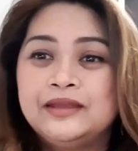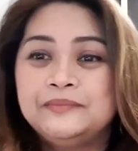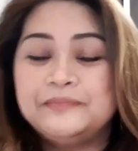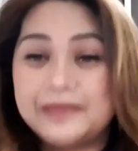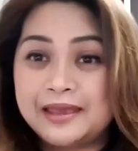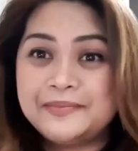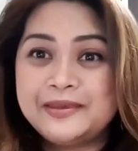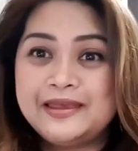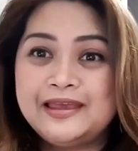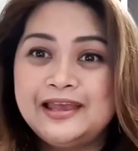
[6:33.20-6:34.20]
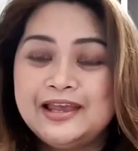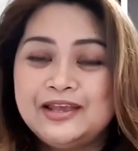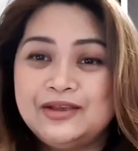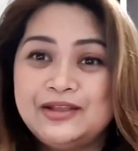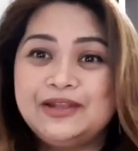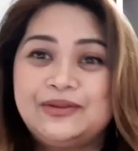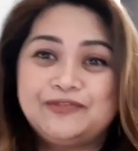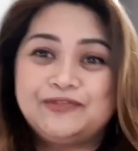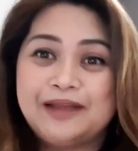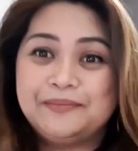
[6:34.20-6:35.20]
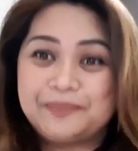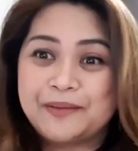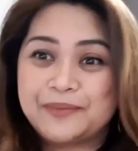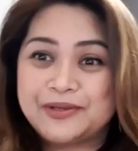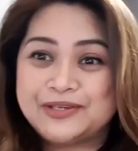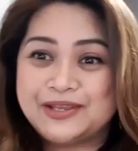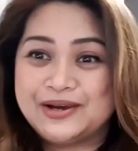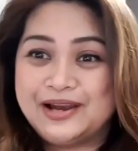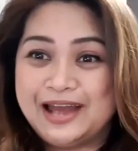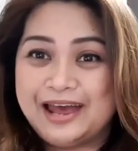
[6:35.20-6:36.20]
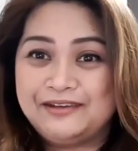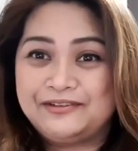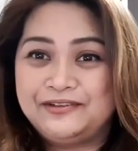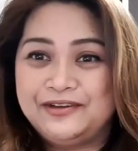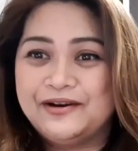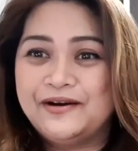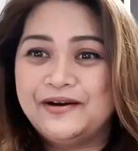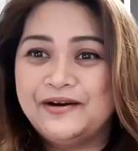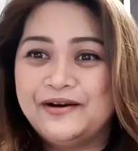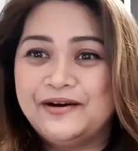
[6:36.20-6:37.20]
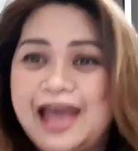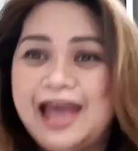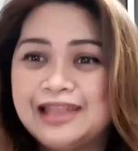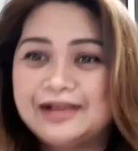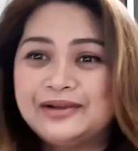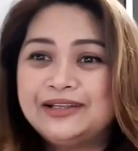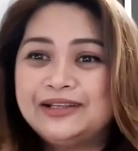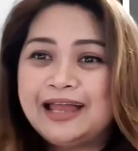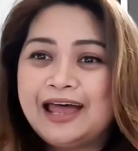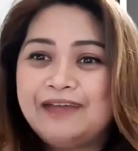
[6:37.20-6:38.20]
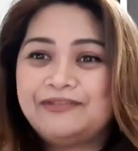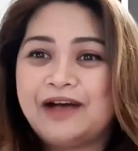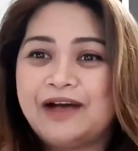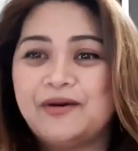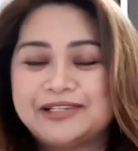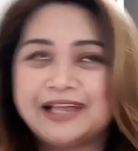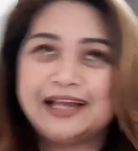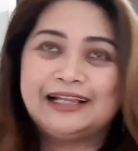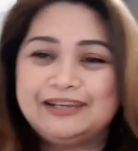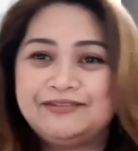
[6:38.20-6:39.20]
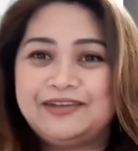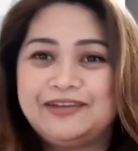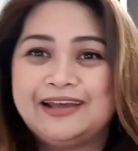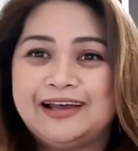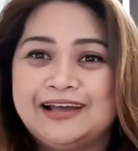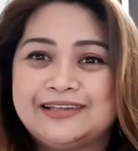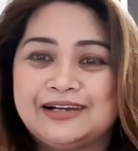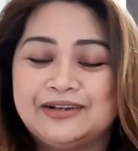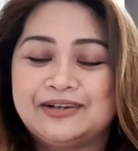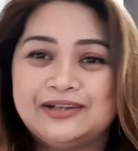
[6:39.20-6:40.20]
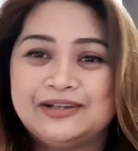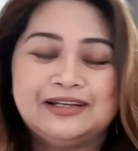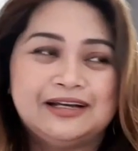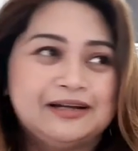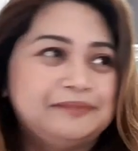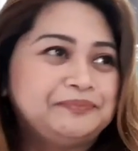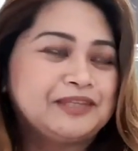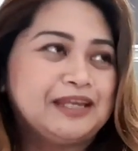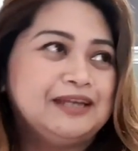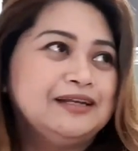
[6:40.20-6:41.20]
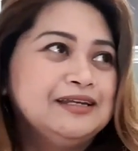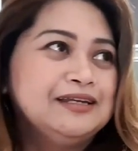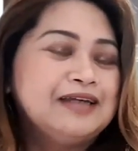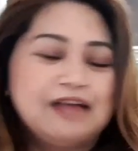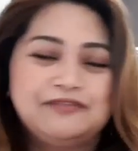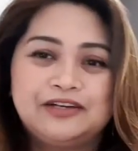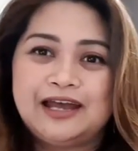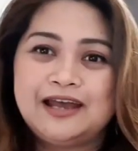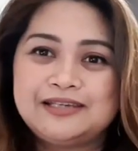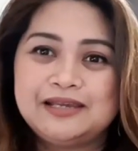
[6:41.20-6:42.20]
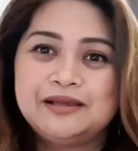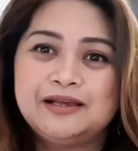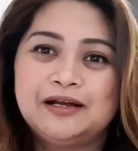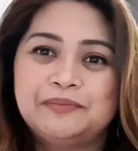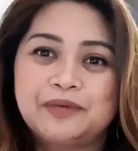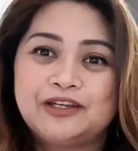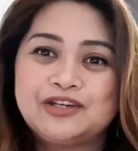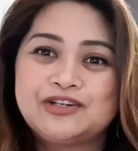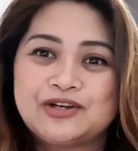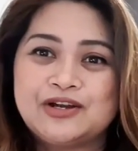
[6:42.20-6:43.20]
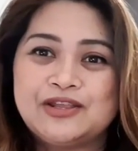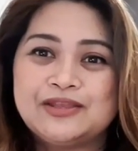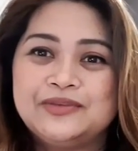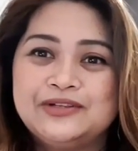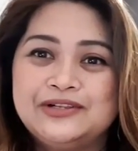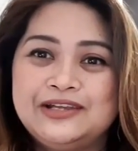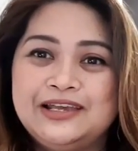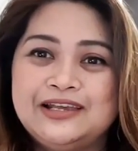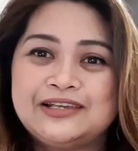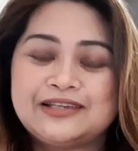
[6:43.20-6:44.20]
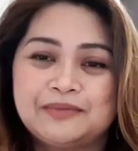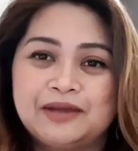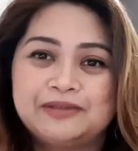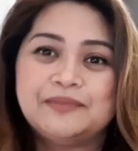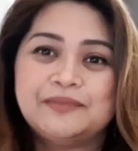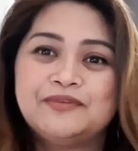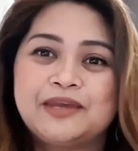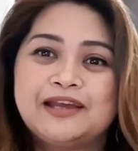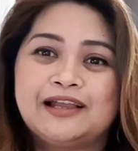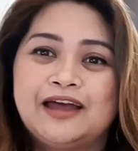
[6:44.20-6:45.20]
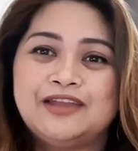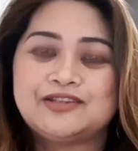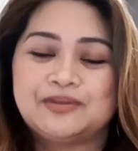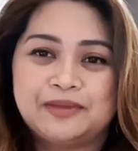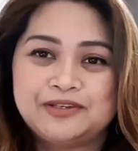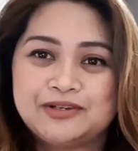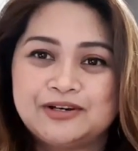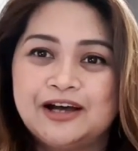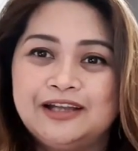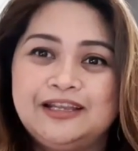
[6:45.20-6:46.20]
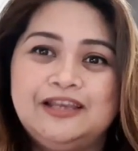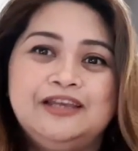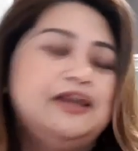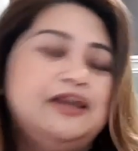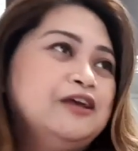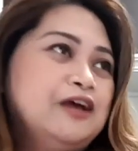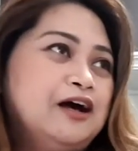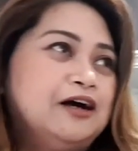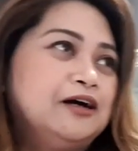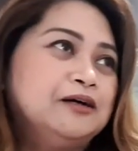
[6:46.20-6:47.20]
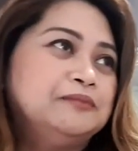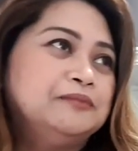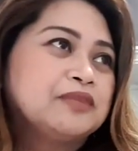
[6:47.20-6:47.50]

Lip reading: maybe you need to find purpose in your life. You know, I had a good life. I was like living as a good like advertising practitioner in the Middle East. Some of my clients are Maserati, um,